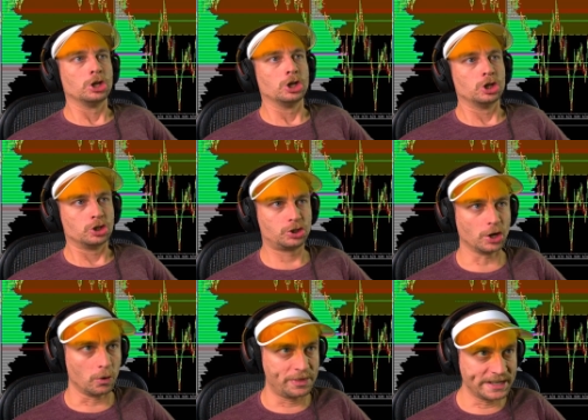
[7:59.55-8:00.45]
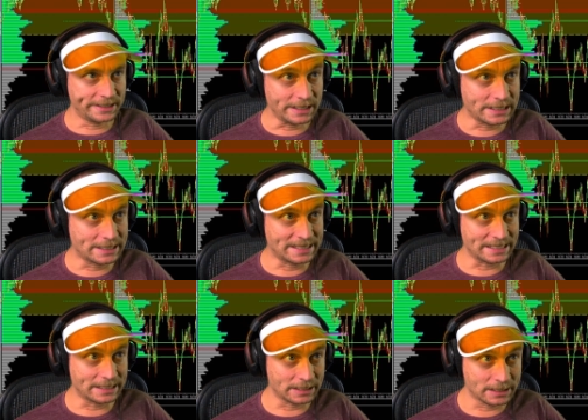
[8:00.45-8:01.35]
So this is
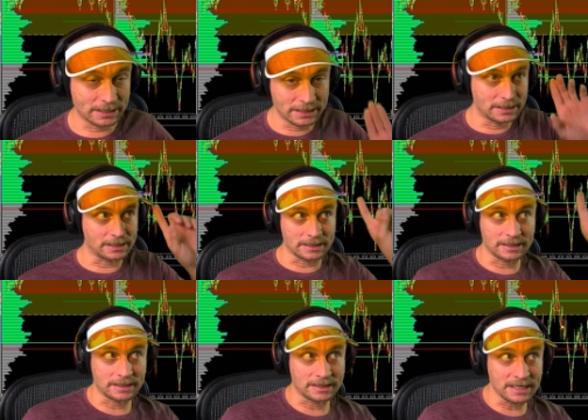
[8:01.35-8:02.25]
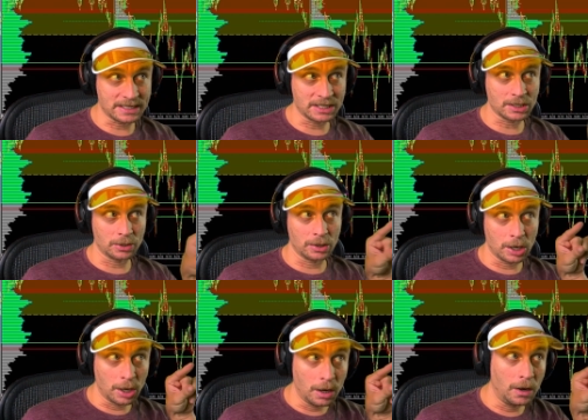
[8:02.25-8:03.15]
this is this is a
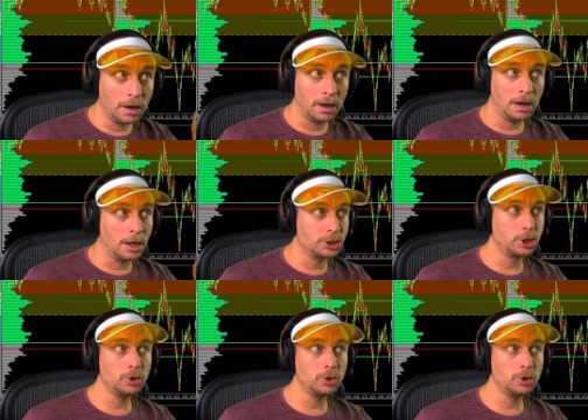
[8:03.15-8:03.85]
a two